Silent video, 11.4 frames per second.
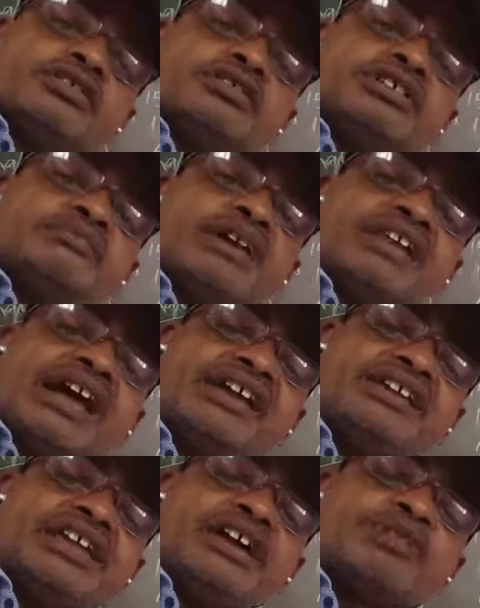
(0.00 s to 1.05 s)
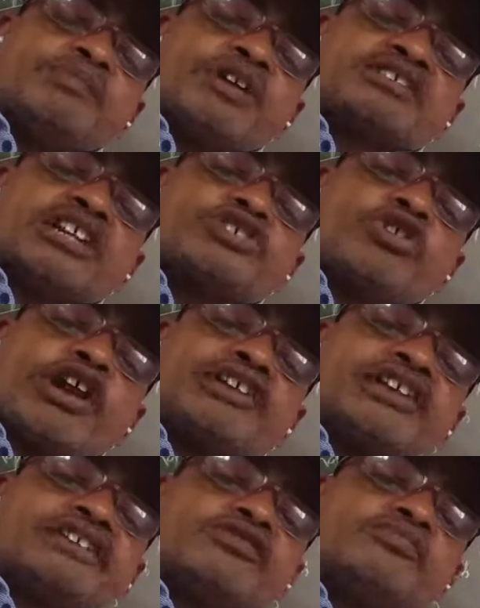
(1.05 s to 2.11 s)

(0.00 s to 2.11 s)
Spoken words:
email ID of the person you are writing to